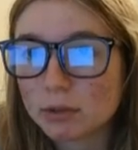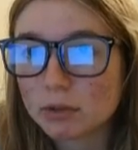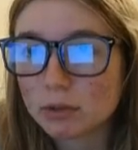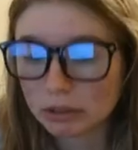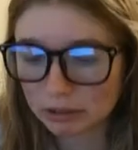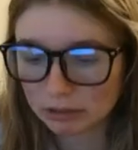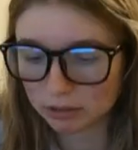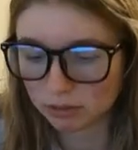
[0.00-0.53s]

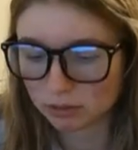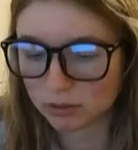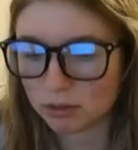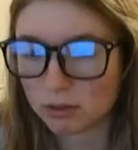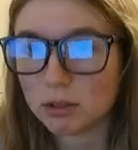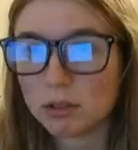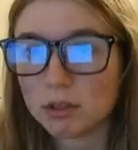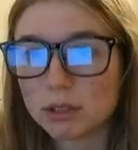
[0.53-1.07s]
Whoa,
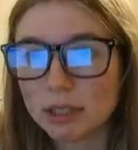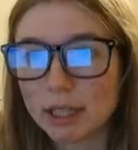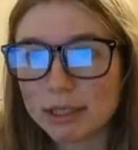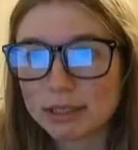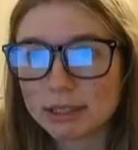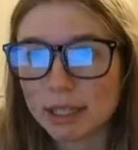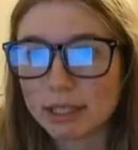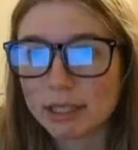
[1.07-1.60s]

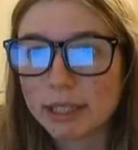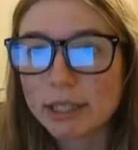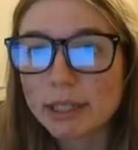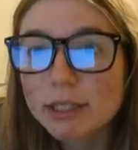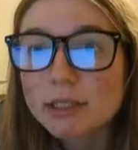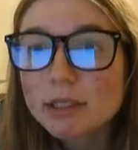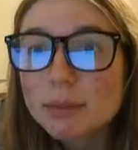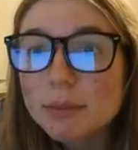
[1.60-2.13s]
that's not an
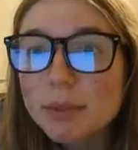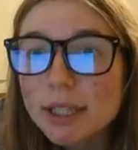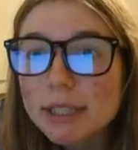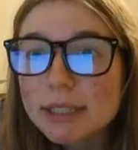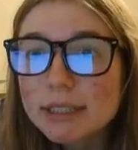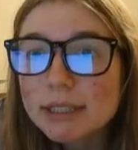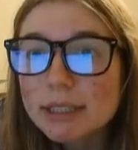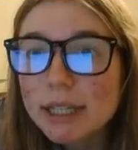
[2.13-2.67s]
8x.
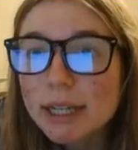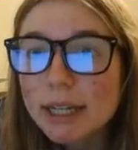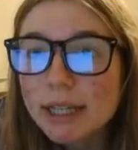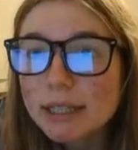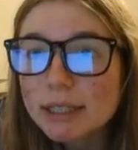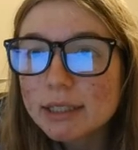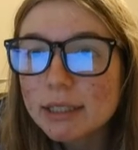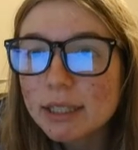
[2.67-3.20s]
Plus
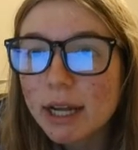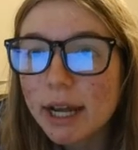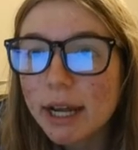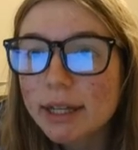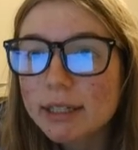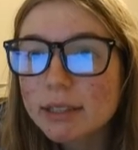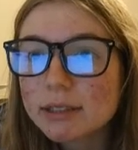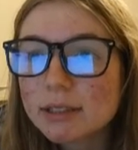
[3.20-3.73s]

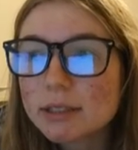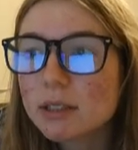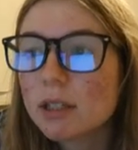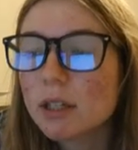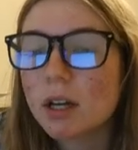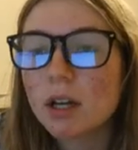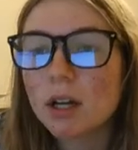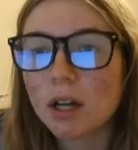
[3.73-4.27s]
8x
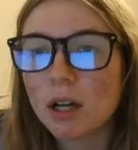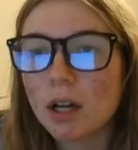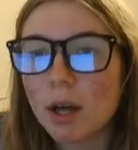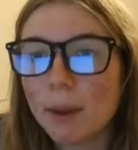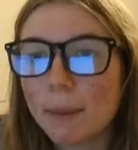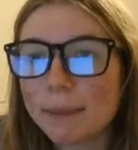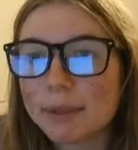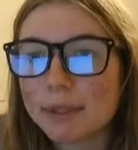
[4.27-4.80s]

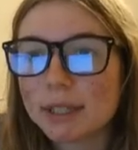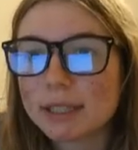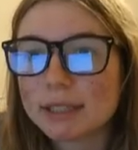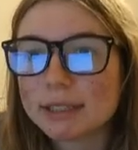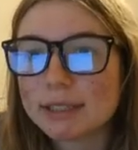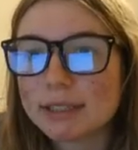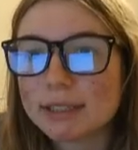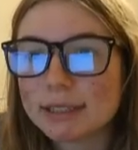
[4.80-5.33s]

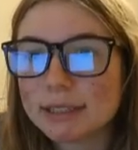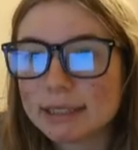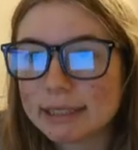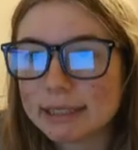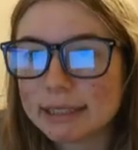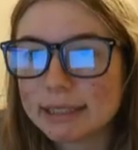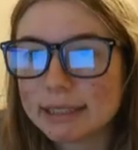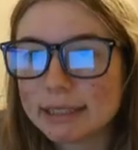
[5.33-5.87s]
plus
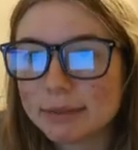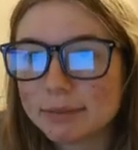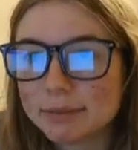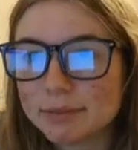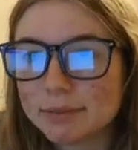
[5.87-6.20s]
16.